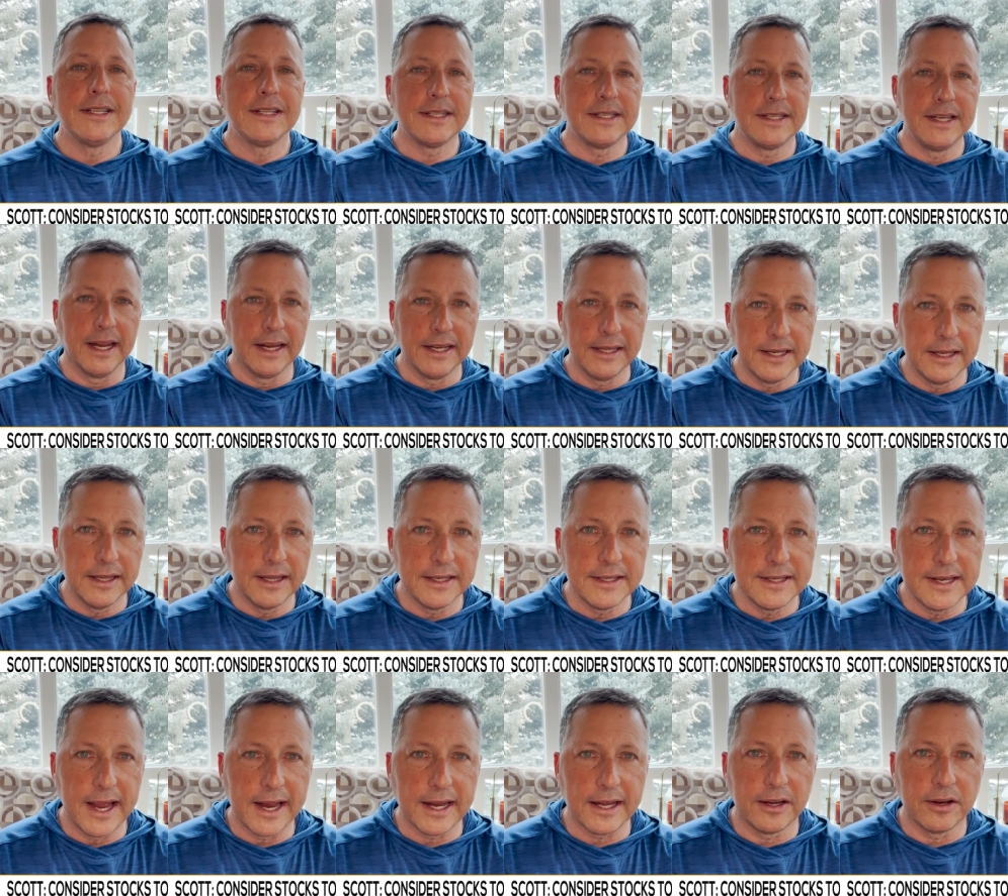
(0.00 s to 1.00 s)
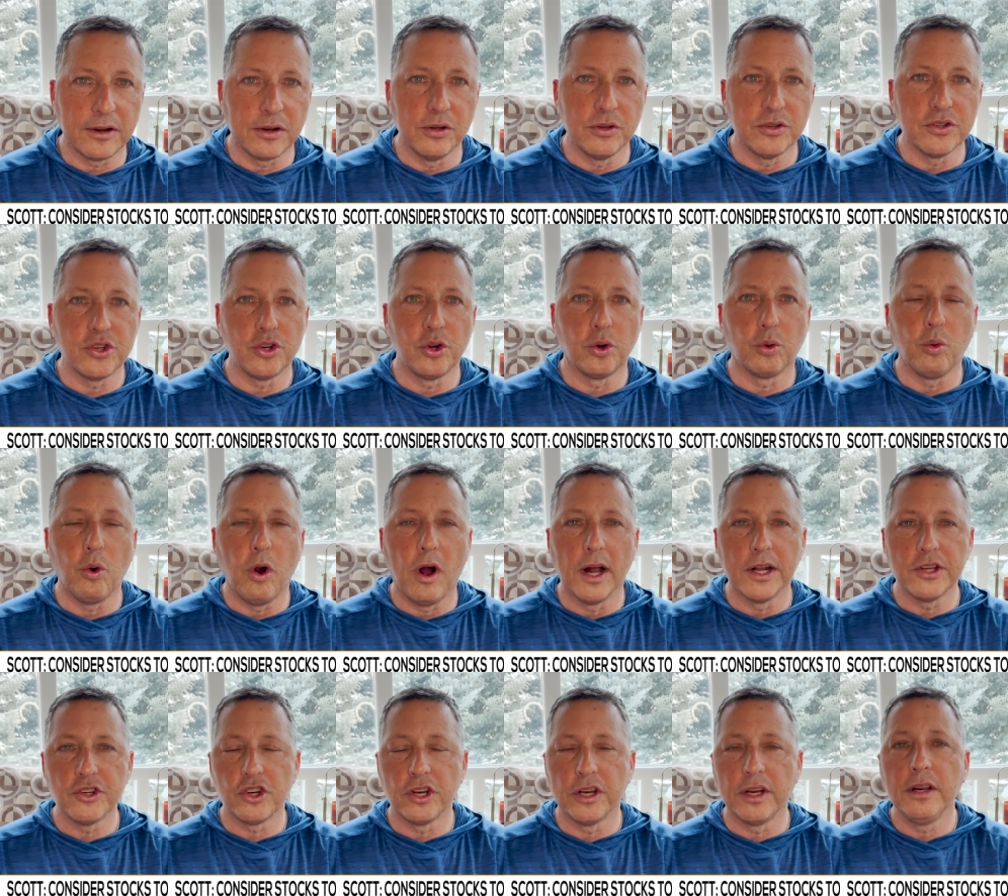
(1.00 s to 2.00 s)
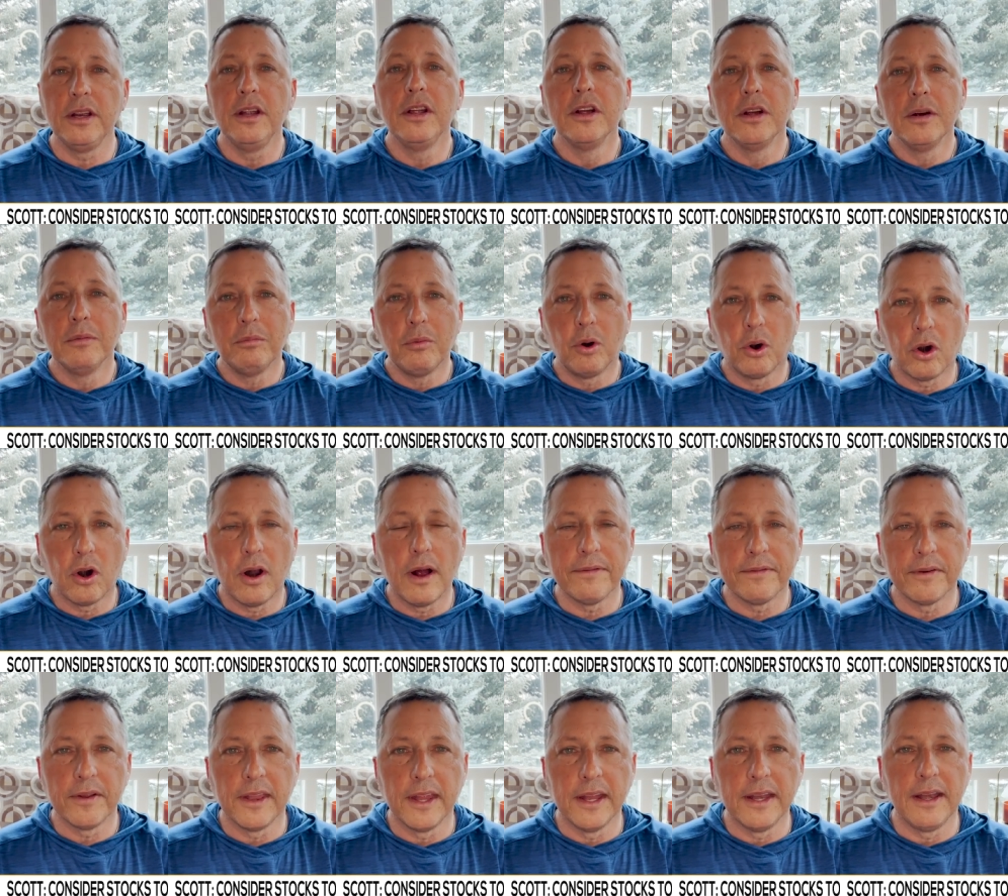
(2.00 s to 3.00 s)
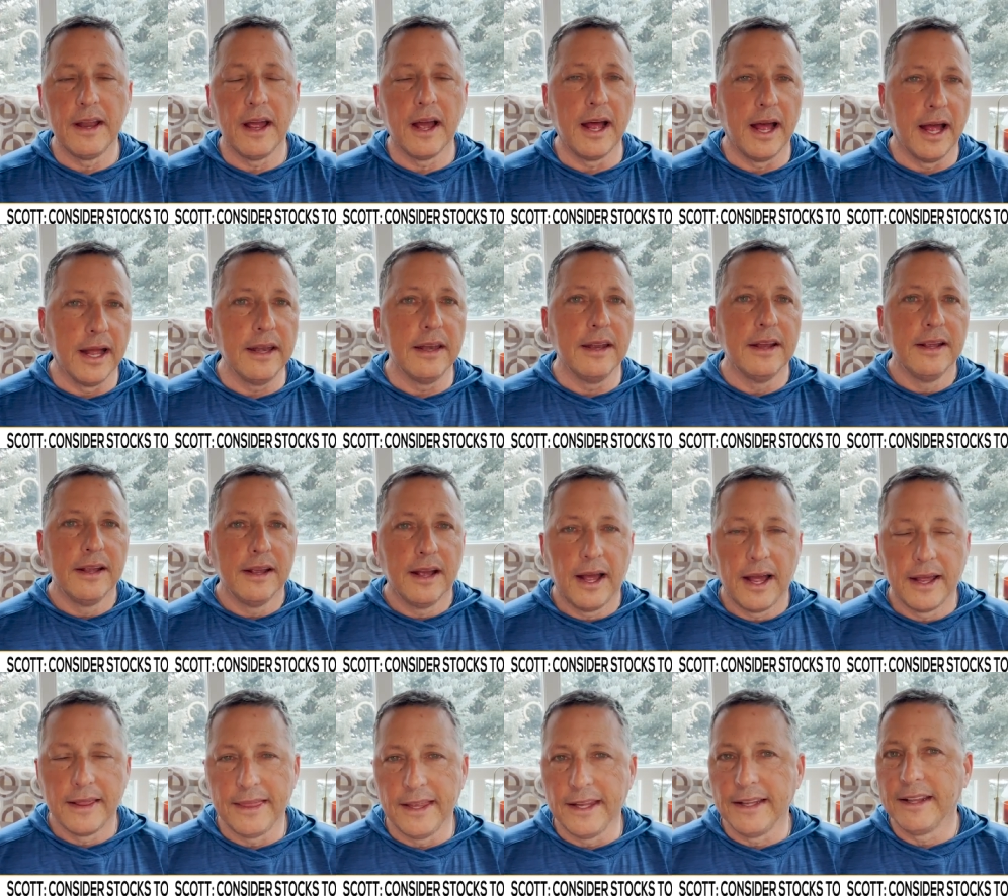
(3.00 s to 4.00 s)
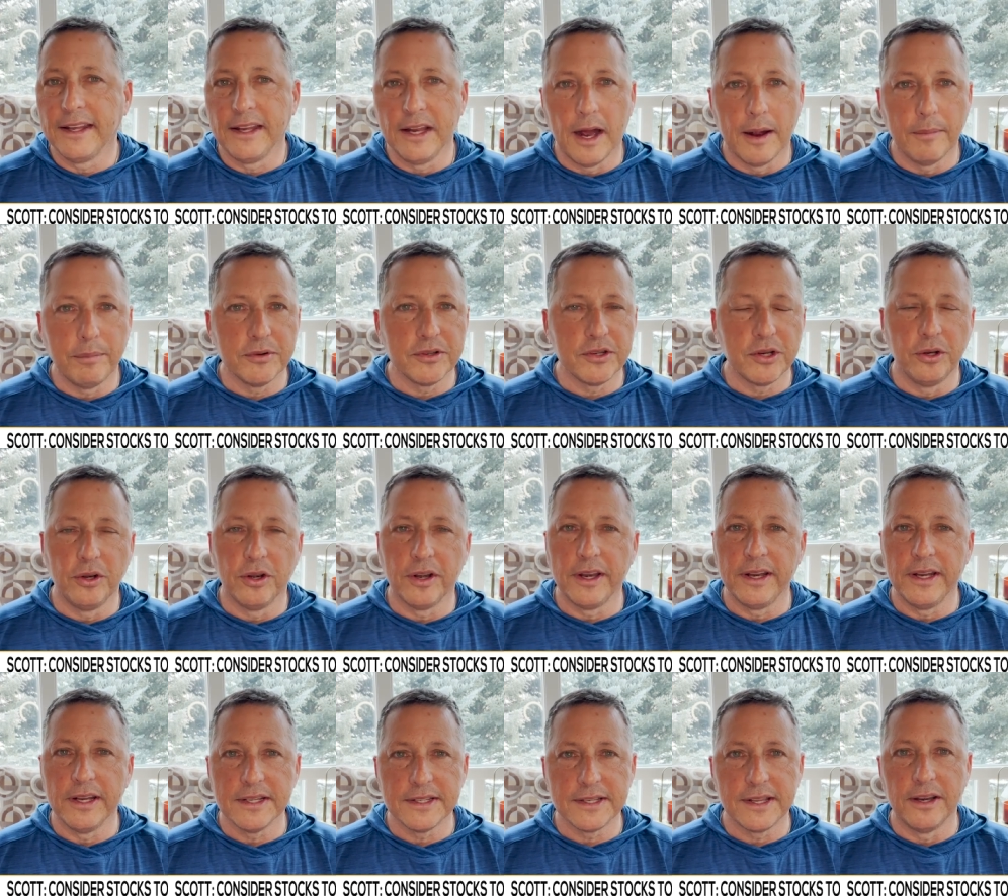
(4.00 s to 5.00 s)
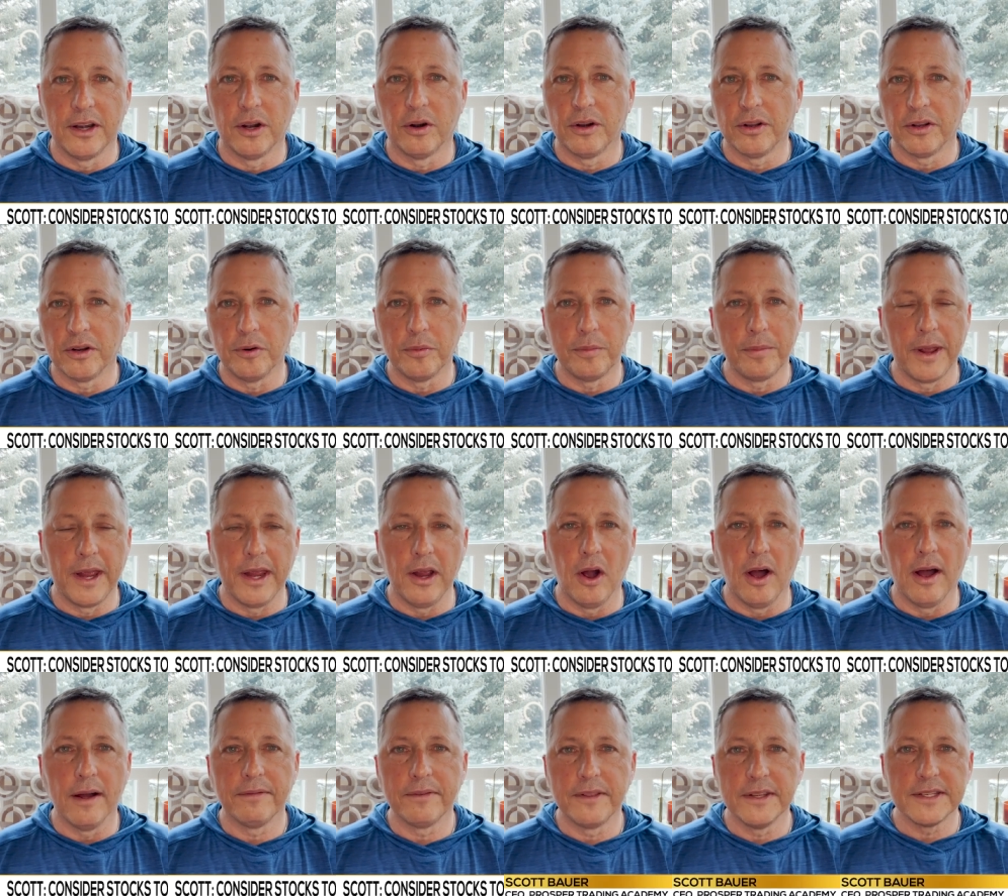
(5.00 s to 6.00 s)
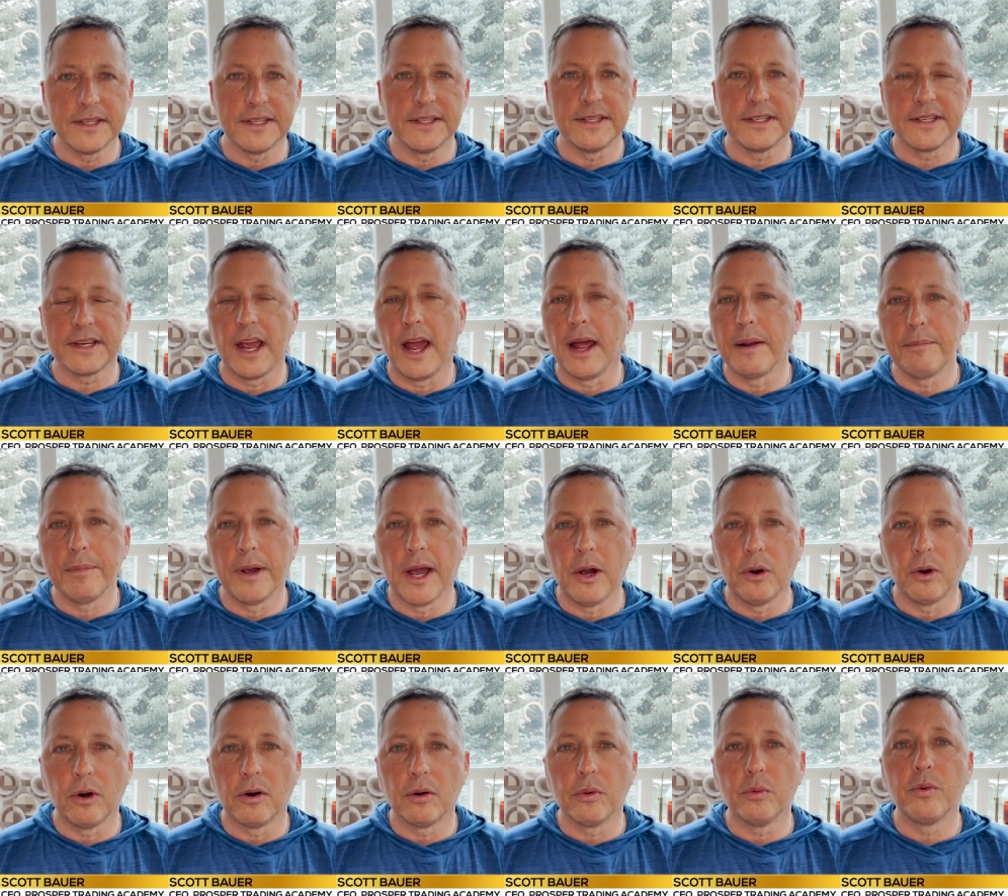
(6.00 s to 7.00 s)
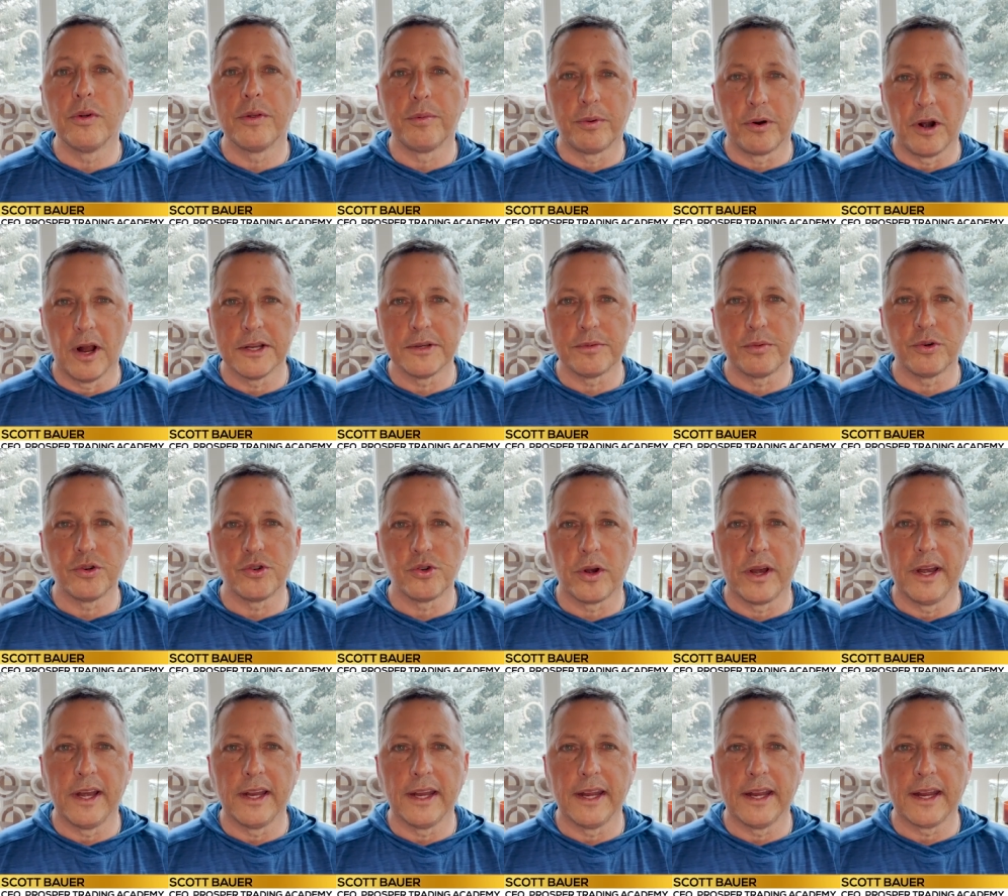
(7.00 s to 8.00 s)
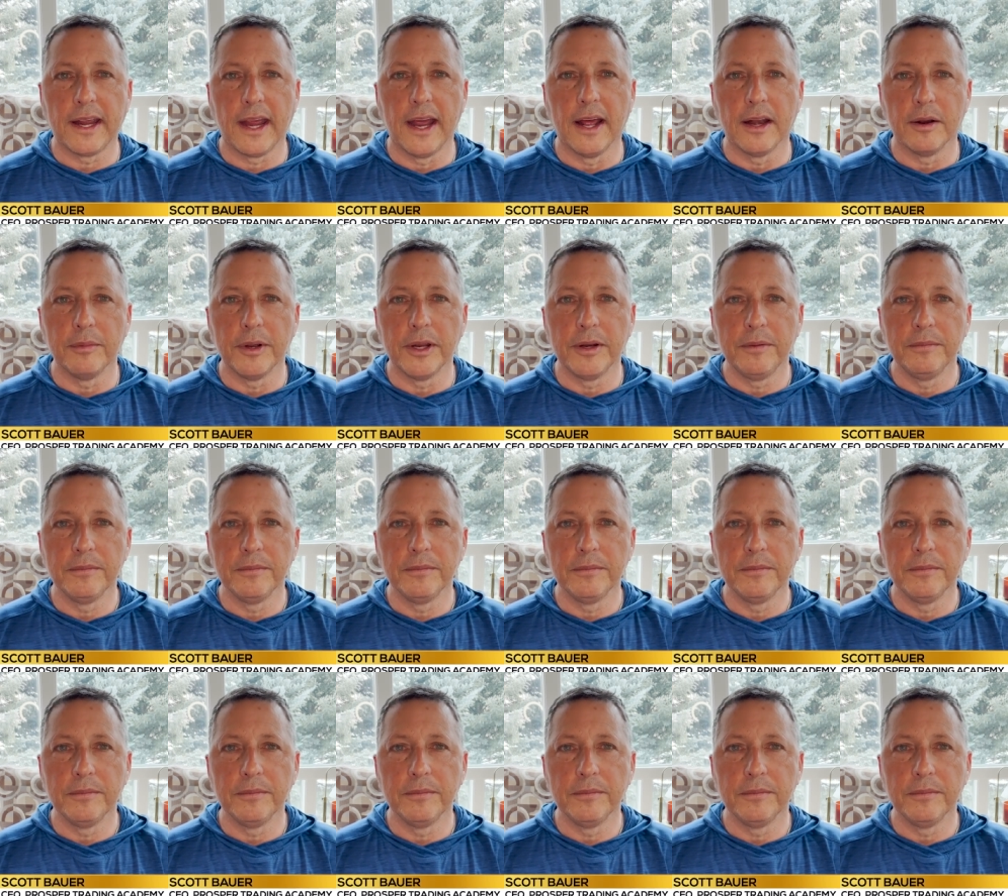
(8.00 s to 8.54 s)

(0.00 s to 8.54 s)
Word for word: stick to the technicals you're watching, more often than not, I think the opportunity is there and it'll pay off. This is Scott Bauer with Prosper Trading Academy.